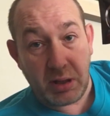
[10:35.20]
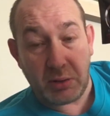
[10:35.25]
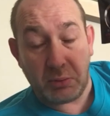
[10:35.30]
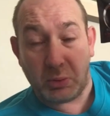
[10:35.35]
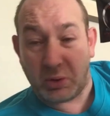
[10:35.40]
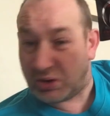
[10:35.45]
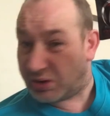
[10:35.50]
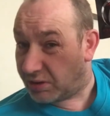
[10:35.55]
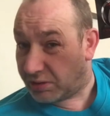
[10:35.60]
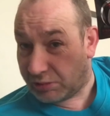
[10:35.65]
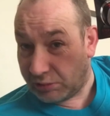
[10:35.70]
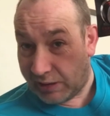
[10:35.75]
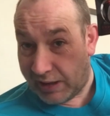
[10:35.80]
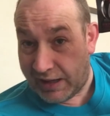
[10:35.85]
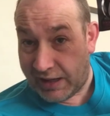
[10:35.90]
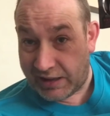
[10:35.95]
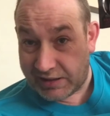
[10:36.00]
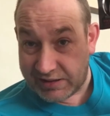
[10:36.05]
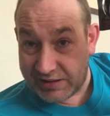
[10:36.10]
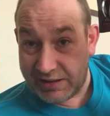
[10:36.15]
it was
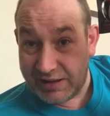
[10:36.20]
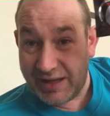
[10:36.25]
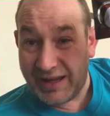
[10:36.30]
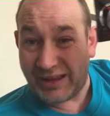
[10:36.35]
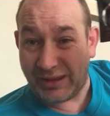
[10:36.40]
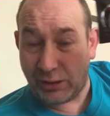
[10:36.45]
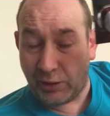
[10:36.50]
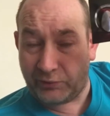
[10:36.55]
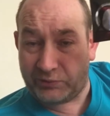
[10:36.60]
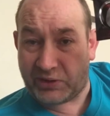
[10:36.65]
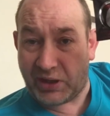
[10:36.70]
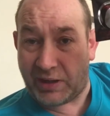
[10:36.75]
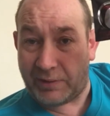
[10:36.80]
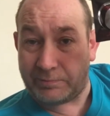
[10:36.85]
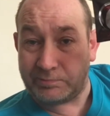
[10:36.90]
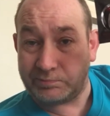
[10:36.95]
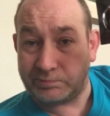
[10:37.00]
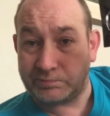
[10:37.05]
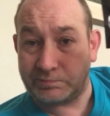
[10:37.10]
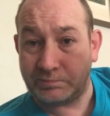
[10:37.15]
great. Loved
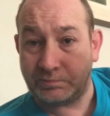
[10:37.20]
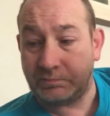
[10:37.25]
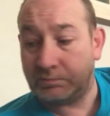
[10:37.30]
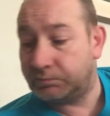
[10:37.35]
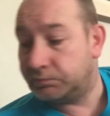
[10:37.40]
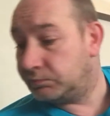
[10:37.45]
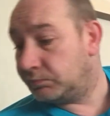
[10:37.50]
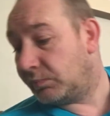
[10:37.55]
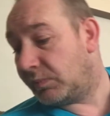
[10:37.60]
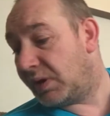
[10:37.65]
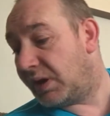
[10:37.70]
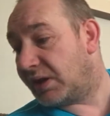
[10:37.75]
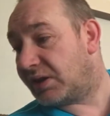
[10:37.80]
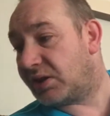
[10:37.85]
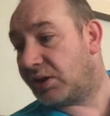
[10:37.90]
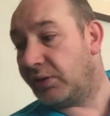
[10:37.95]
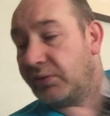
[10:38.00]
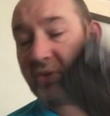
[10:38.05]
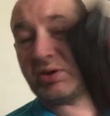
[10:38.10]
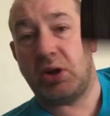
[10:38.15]
it.
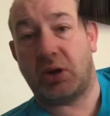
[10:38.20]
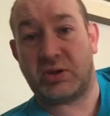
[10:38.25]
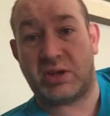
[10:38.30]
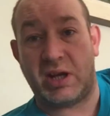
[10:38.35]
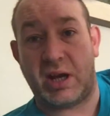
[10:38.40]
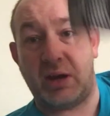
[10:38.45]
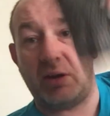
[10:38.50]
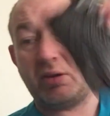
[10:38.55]
This stuff's knocked